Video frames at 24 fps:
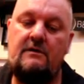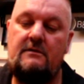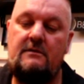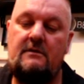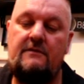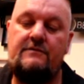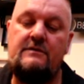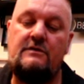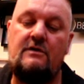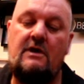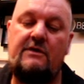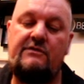
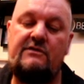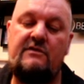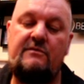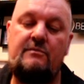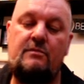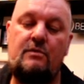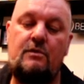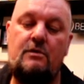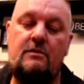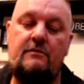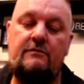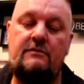If the dice have
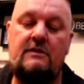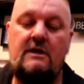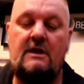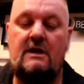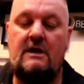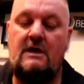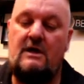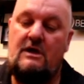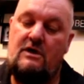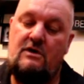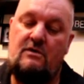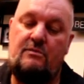moved,
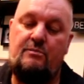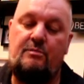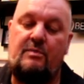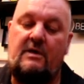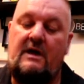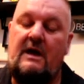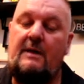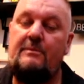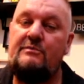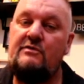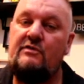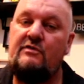
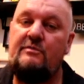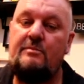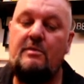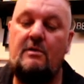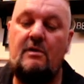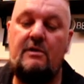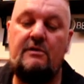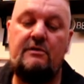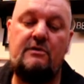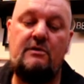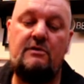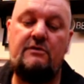perhaps a
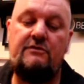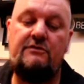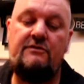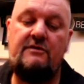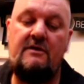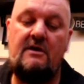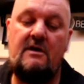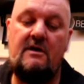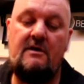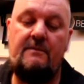spirit could